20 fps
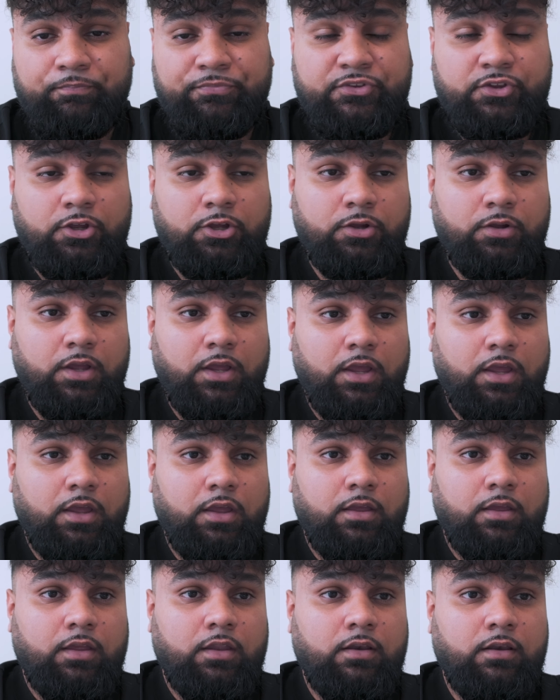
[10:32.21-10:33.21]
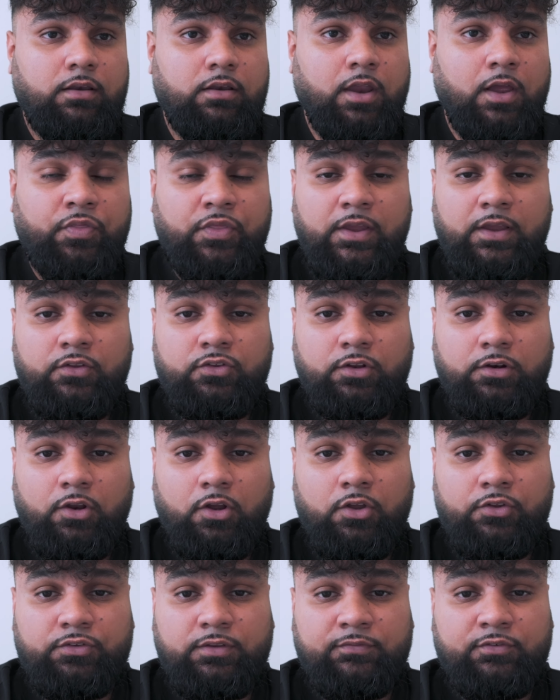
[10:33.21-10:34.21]
So nothing is a
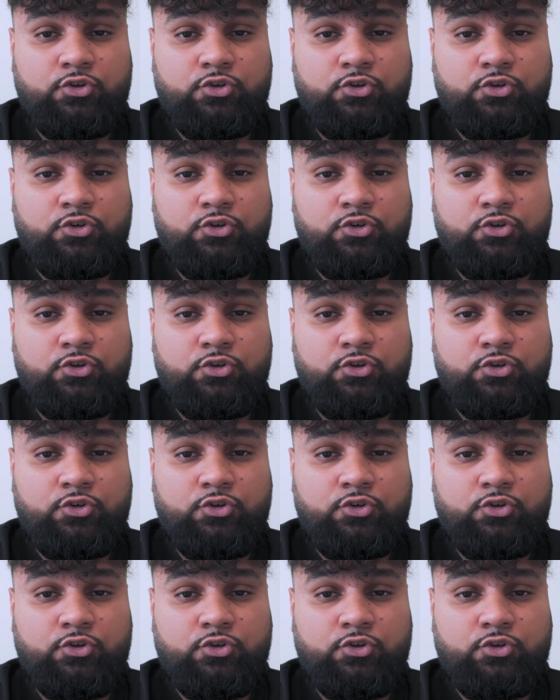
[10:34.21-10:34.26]
loss.